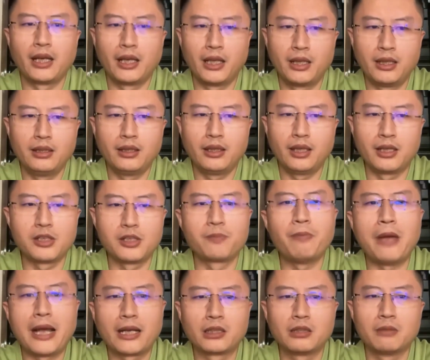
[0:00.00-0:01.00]
it is
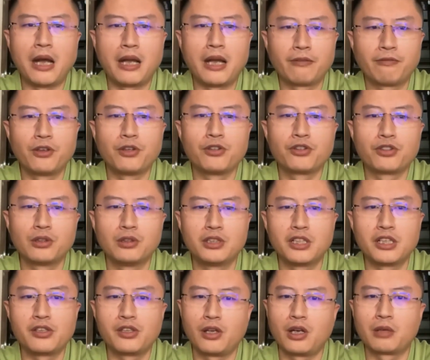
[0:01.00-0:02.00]
backed by Fusion
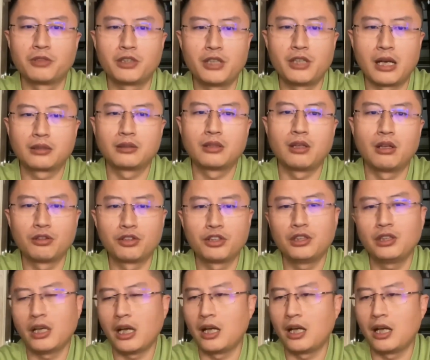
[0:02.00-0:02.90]
DCRM technology.